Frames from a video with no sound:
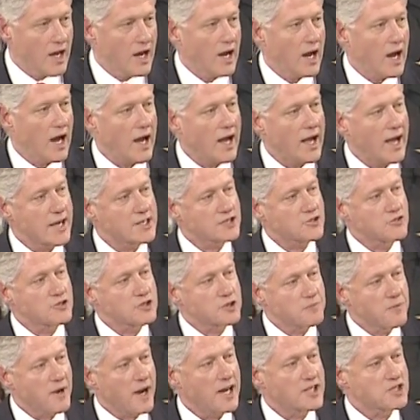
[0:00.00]
I ask
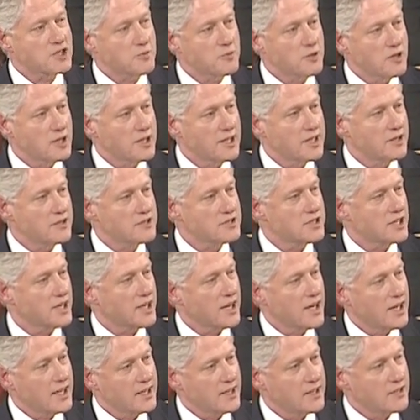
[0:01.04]
responsible leaders in the
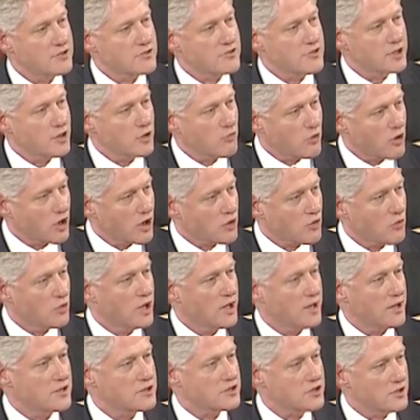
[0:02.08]
gun industry to work
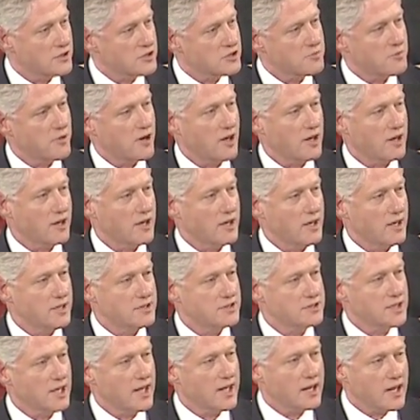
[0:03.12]
with us on smart
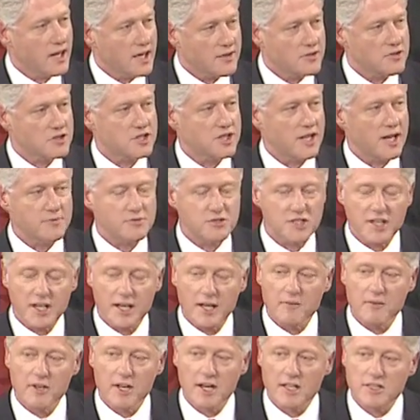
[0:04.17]
guns and other steps to
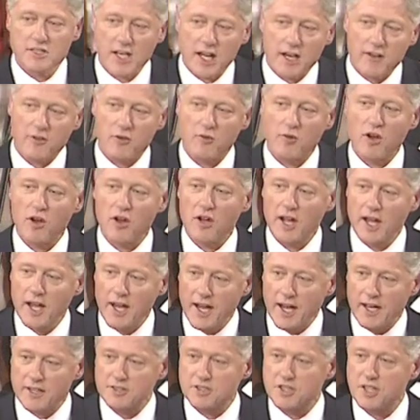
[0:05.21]
keep guns out of the wrong
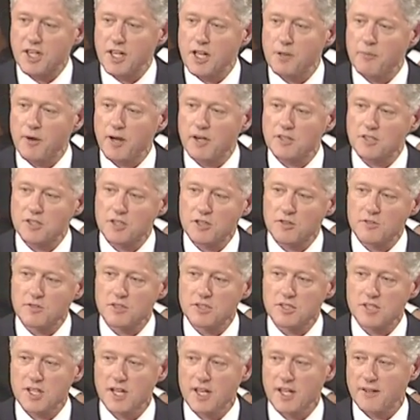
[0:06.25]
hands to keep our children
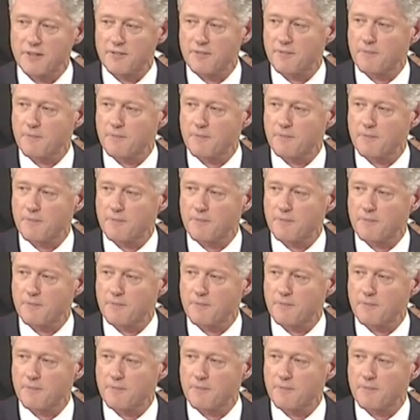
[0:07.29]
safe.